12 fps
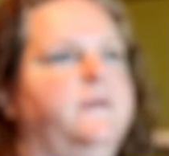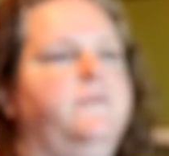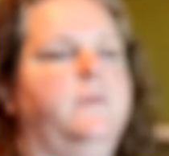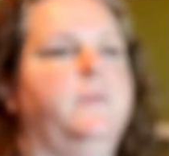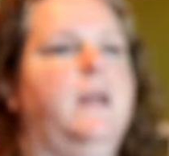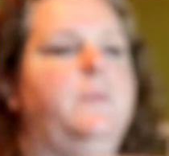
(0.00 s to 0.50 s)

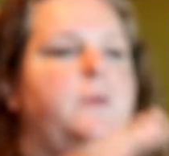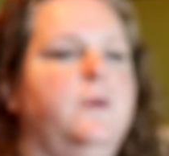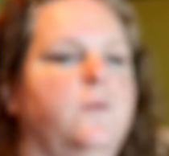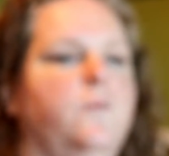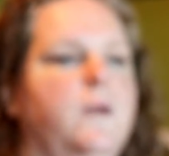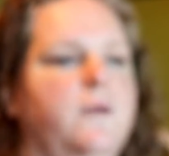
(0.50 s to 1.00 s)
it, but I
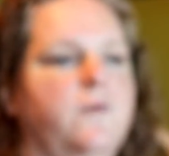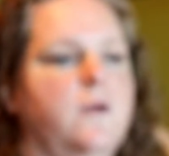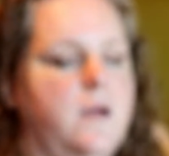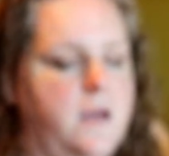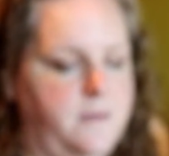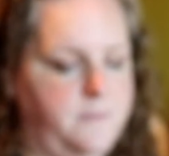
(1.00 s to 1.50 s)
put whatever
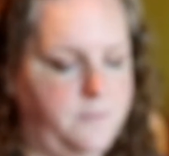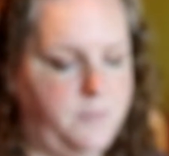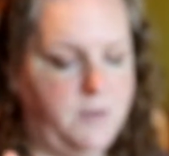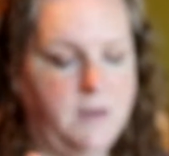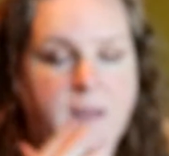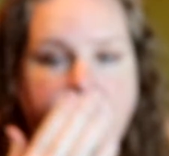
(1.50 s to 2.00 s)
I'm
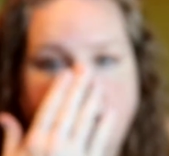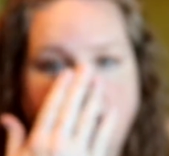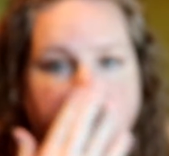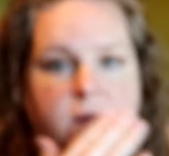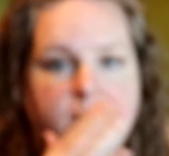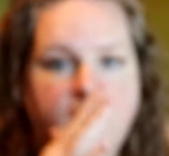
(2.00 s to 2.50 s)
putting in
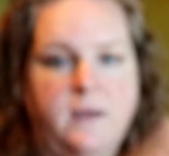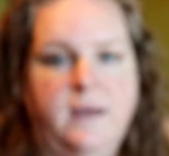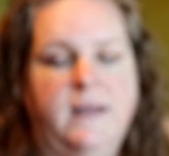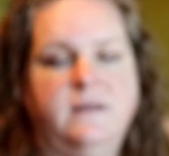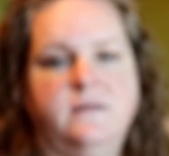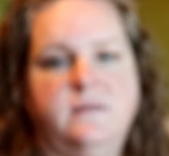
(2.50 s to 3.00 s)
there,
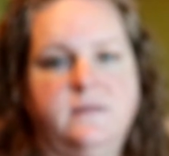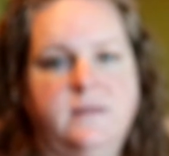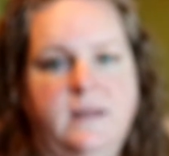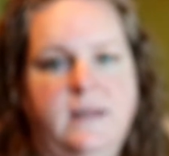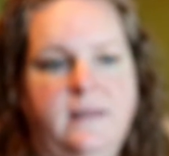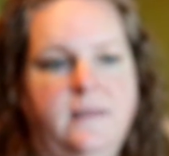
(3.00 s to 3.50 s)
and I just
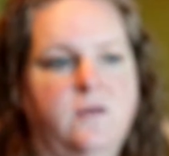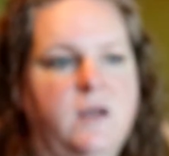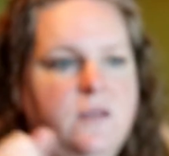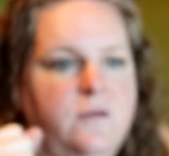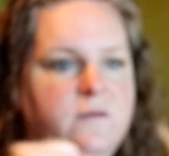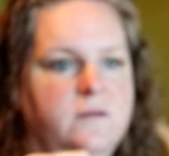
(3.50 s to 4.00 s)
sit it in there, and I
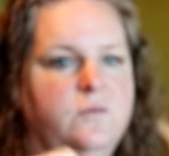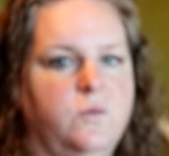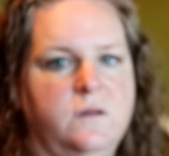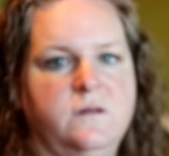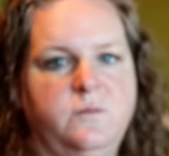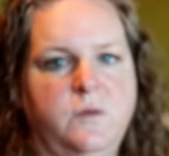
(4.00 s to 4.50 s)
use this
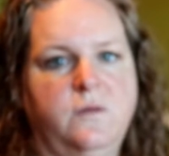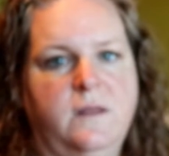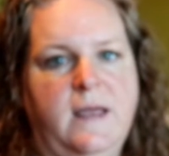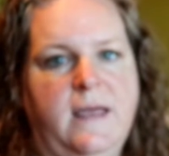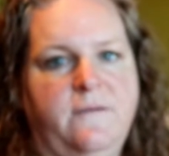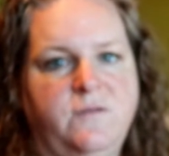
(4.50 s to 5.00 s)
wooden spoon that
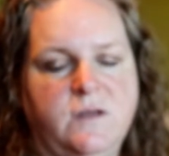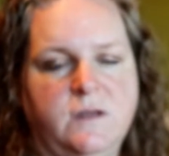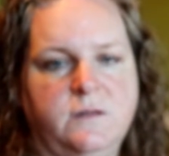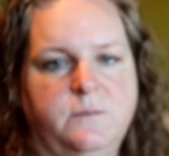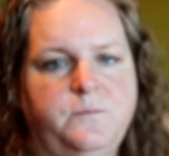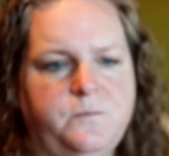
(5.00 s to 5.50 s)
I have
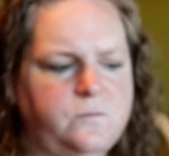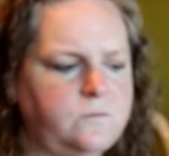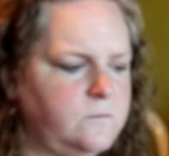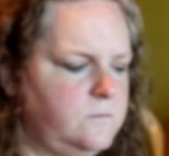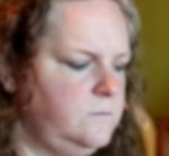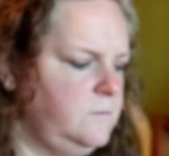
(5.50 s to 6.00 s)
to
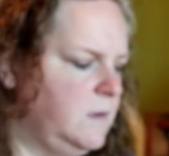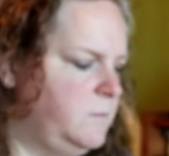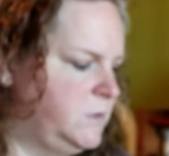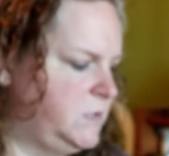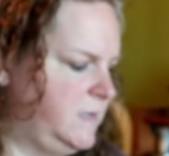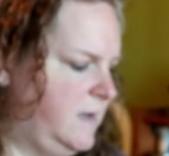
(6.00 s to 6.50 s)

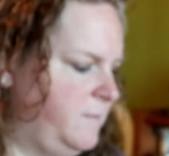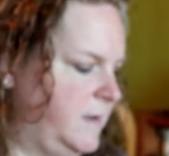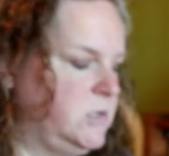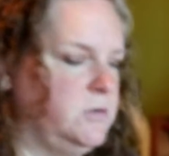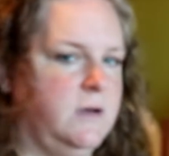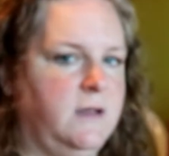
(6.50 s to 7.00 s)
push it down,
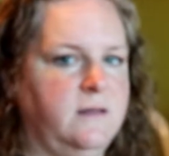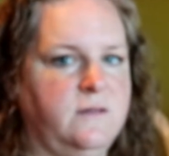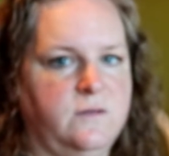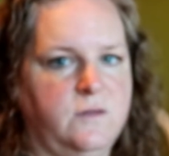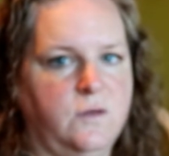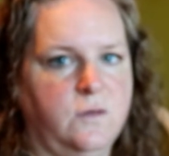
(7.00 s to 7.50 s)
make sure it gets
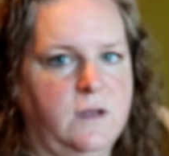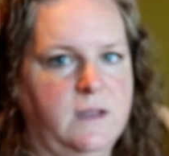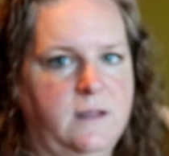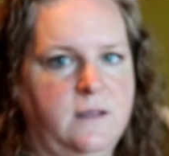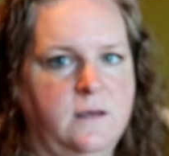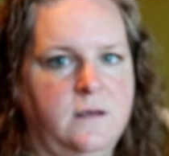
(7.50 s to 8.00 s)

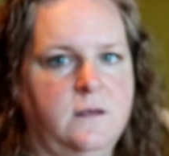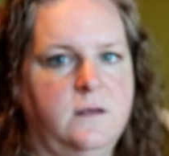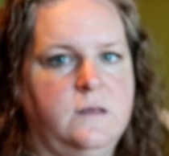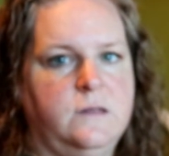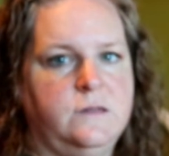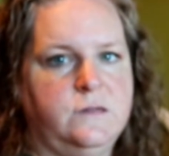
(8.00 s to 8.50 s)
thoroughly
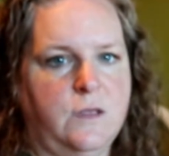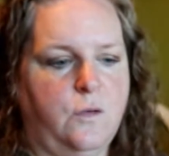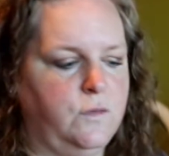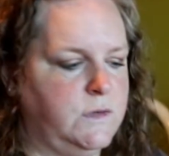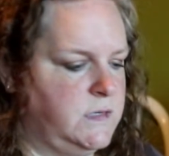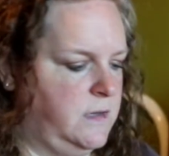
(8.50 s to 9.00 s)

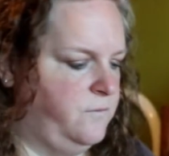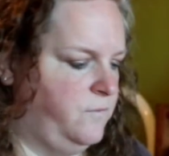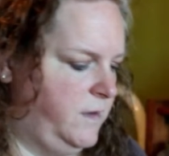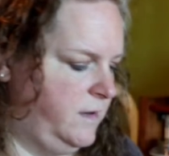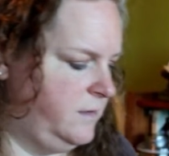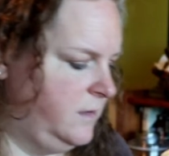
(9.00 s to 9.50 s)
soaked and
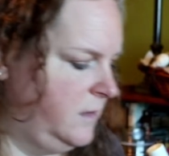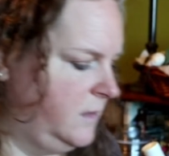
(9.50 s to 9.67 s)
wet.